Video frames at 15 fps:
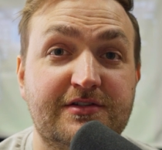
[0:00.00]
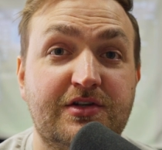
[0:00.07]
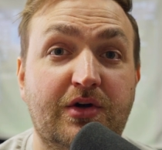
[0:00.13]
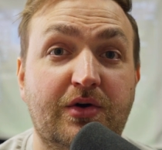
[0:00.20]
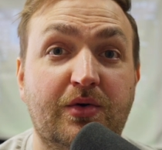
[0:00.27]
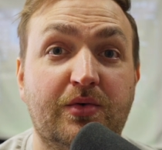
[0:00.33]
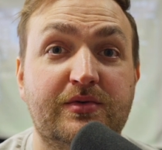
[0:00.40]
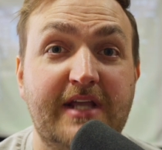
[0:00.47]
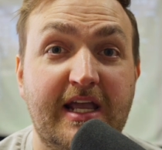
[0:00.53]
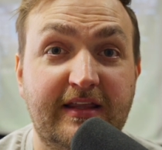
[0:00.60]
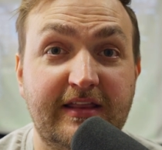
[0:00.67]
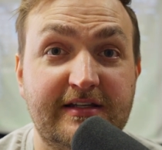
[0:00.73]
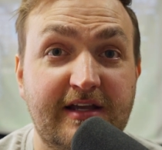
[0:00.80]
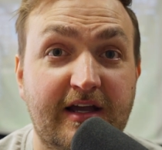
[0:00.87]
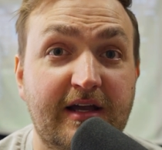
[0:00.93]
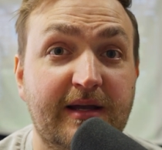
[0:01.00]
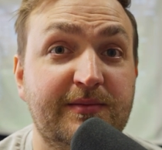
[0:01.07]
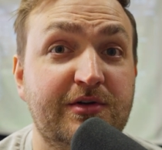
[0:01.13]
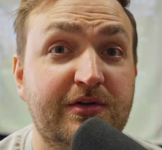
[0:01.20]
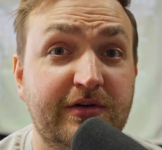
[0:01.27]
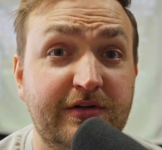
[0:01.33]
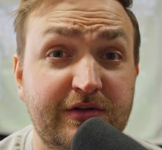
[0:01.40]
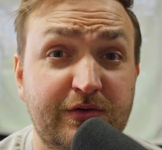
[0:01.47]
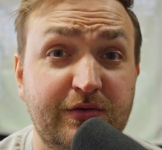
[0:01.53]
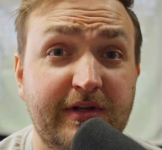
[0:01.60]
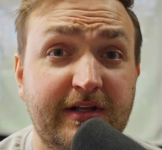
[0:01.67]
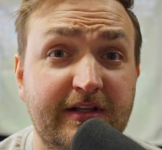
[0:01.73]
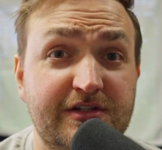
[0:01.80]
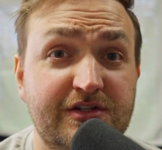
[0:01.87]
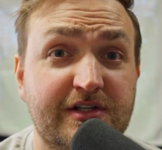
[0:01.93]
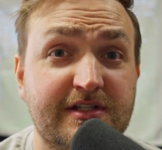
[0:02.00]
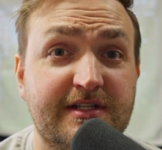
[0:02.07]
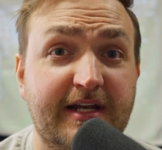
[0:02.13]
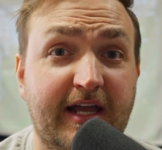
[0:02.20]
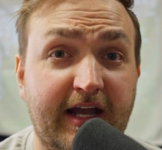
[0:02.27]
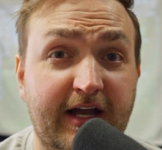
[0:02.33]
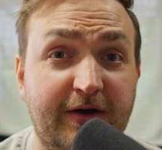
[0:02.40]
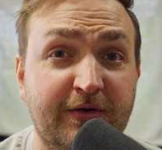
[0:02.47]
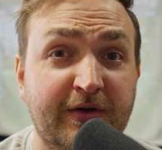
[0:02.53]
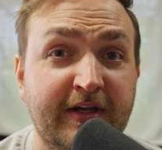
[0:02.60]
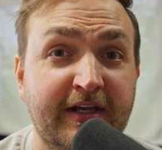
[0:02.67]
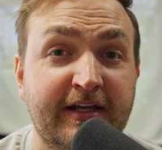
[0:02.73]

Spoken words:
So take the time, do your due diligence now,